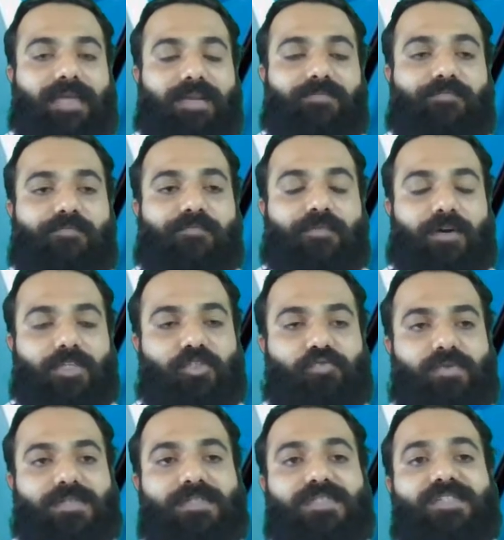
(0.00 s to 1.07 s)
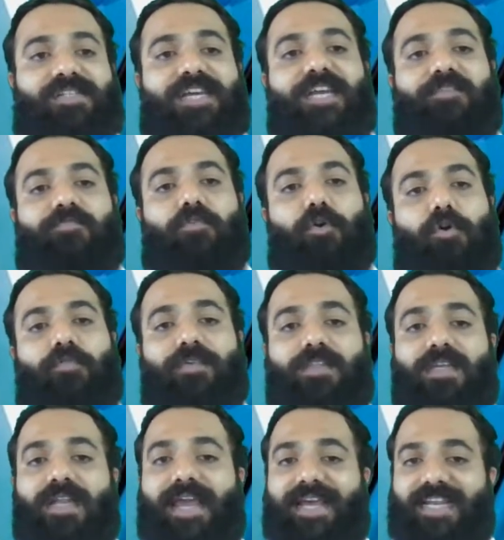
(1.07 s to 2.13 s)
That first one, straight floor
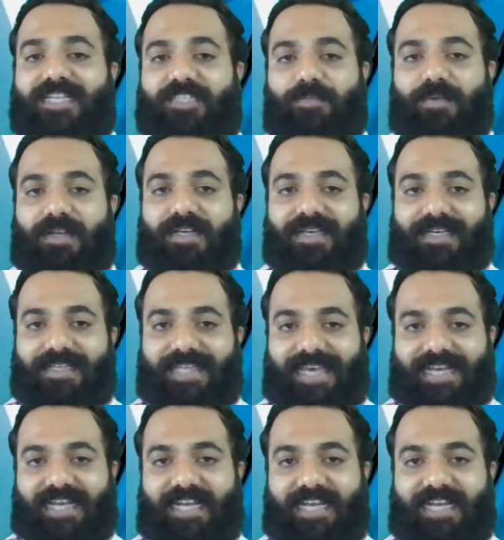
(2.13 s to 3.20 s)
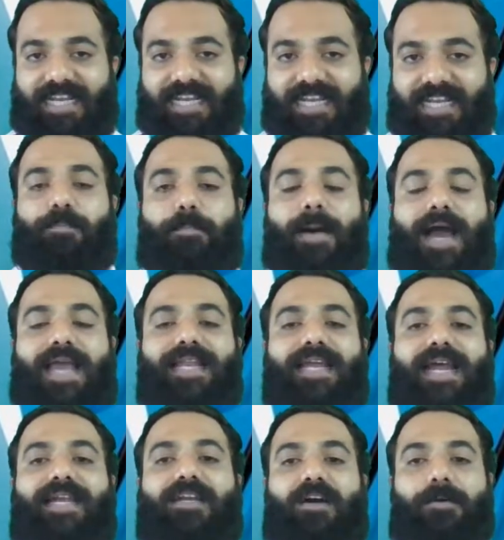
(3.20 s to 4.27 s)
with a negligible thickness with
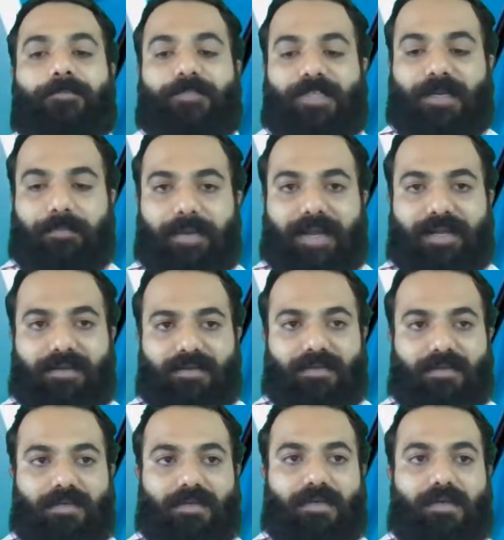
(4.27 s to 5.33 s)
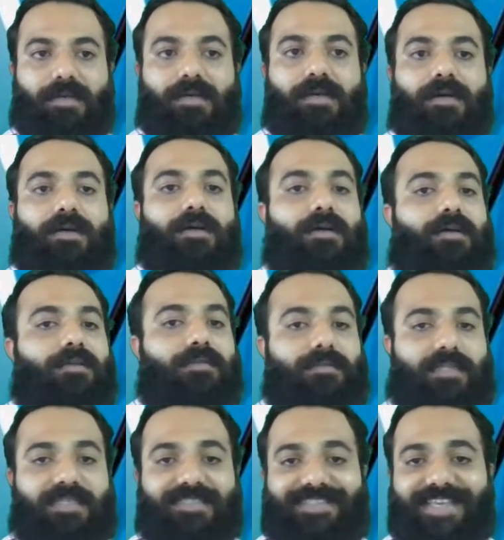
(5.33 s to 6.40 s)
pile at upstream end,
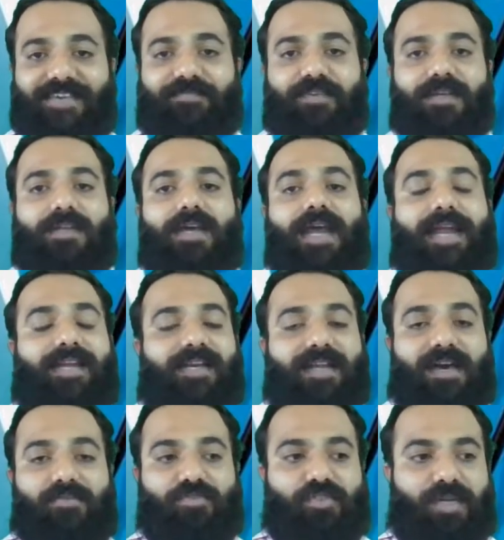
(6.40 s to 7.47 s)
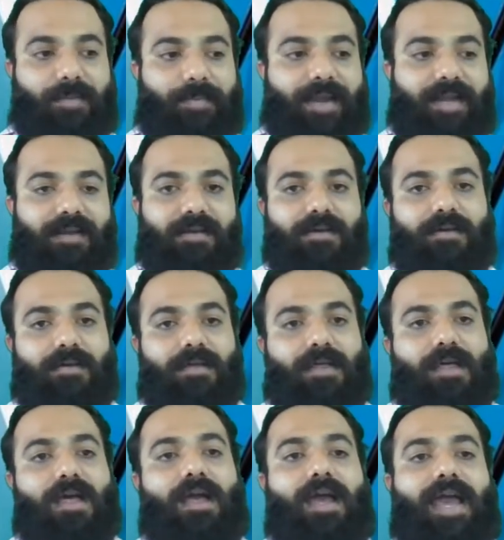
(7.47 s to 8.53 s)
then same one at a downstream end,
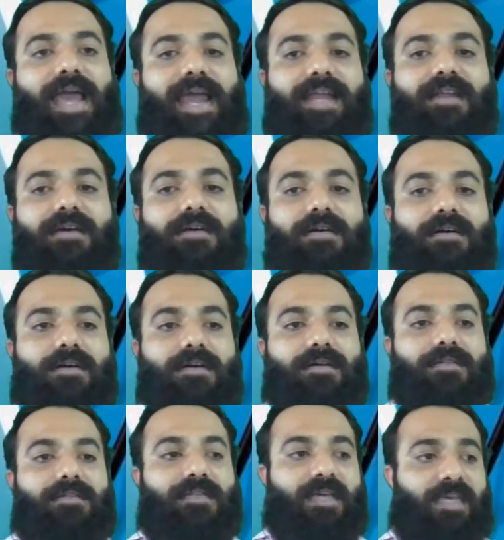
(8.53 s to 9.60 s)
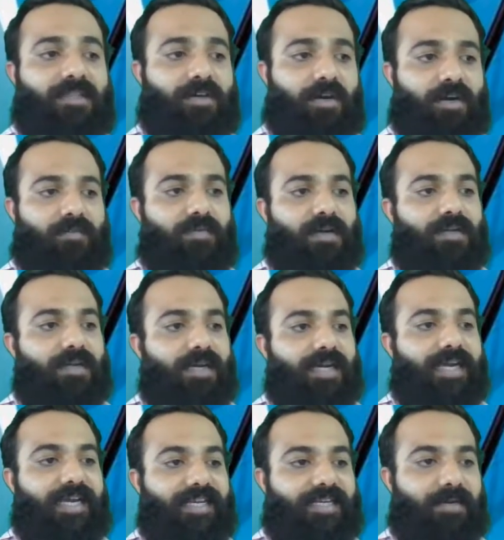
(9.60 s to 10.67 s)
and the third one,
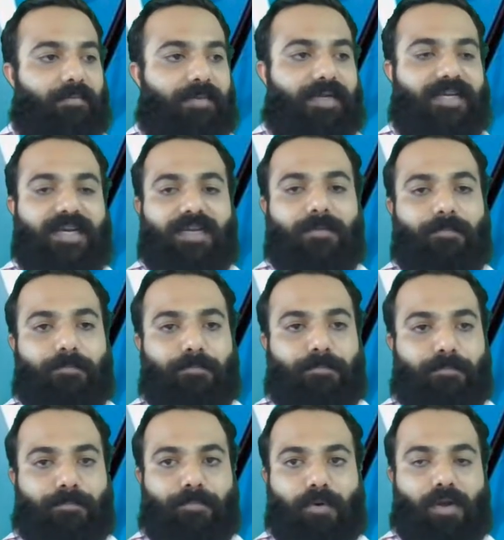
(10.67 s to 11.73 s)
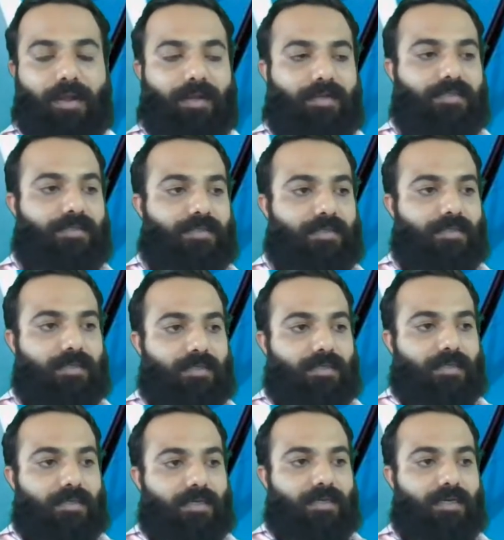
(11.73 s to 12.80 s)
intermediate point.
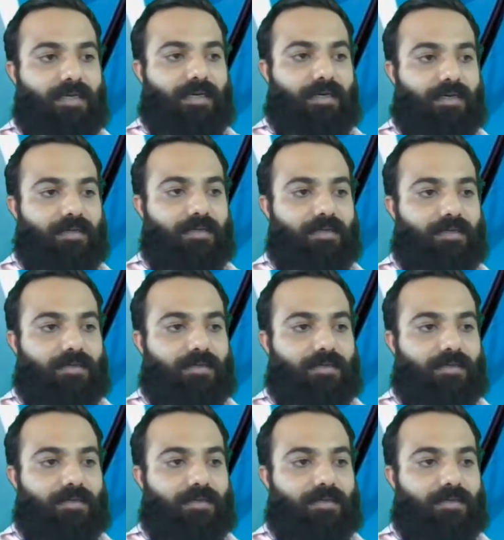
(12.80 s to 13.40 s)
Clear?